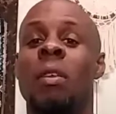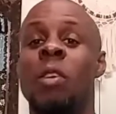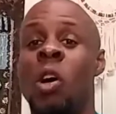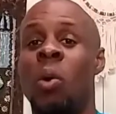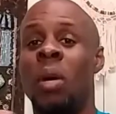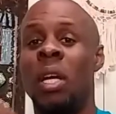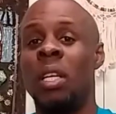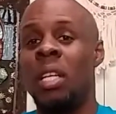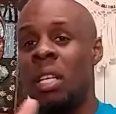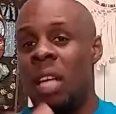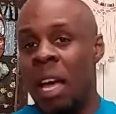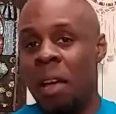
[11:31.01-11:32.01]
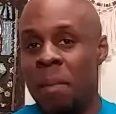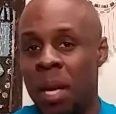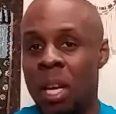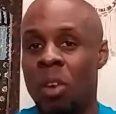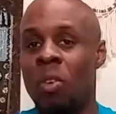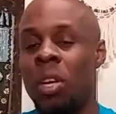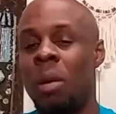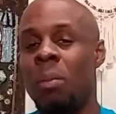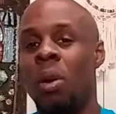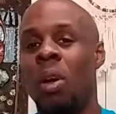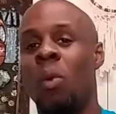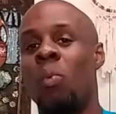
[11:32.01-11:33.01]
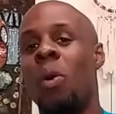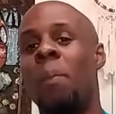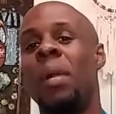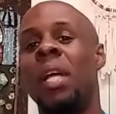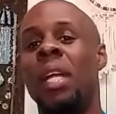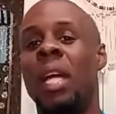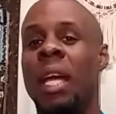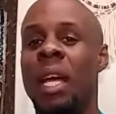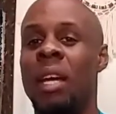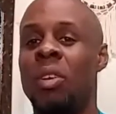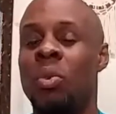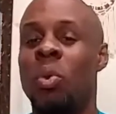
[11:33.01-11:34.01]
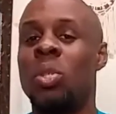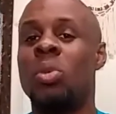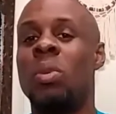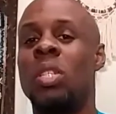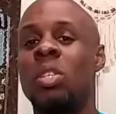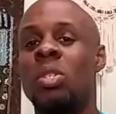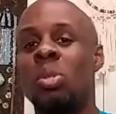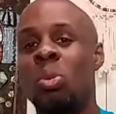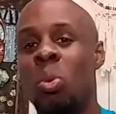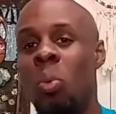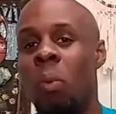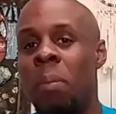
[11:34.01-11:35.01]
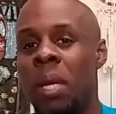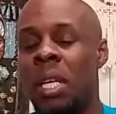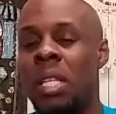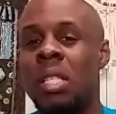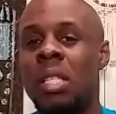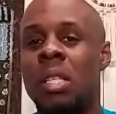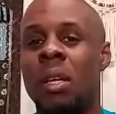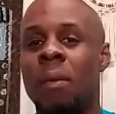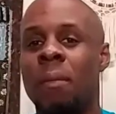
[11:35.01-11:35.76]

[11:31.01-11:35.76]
Now in the Nyabingi rhythm, we're playing 8 notes, which is 2 beats